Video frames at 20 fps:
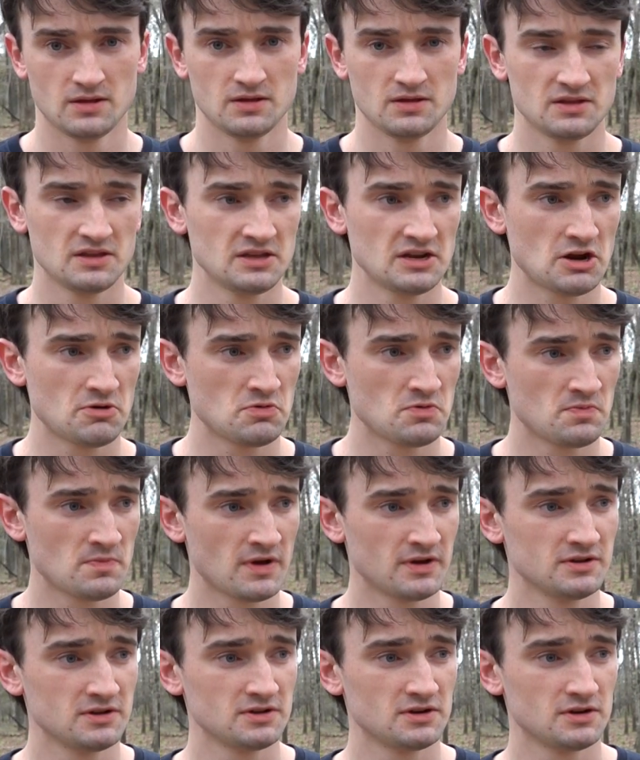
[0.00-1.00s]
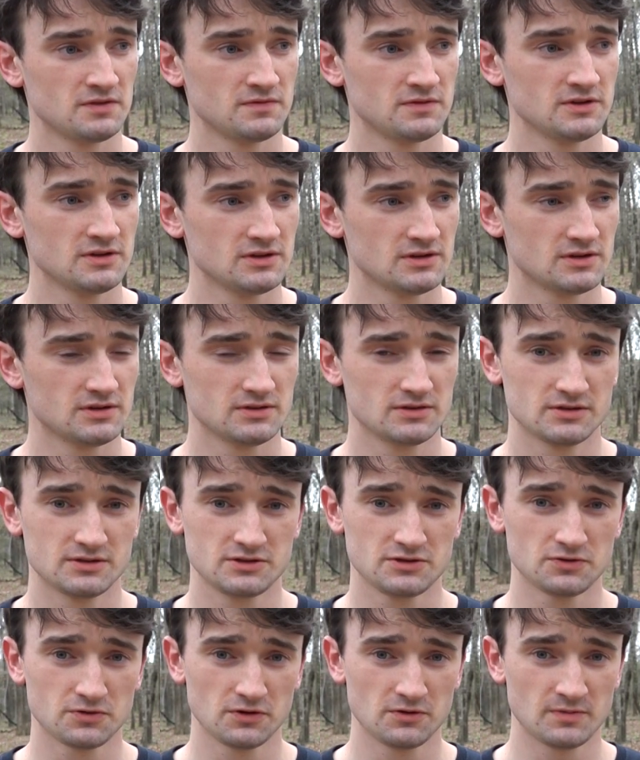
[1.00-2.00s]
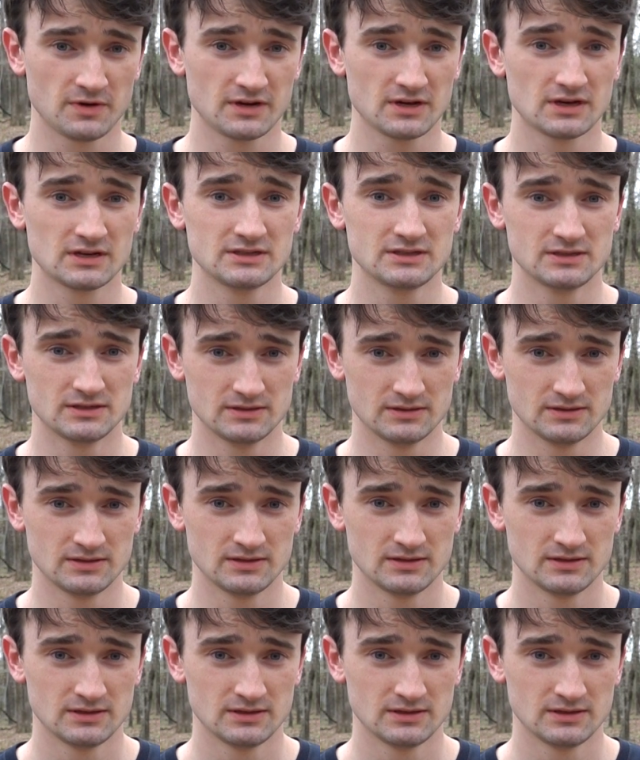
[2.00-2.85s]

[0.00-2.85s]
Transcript: Then I'm reminded of the story of my cousin.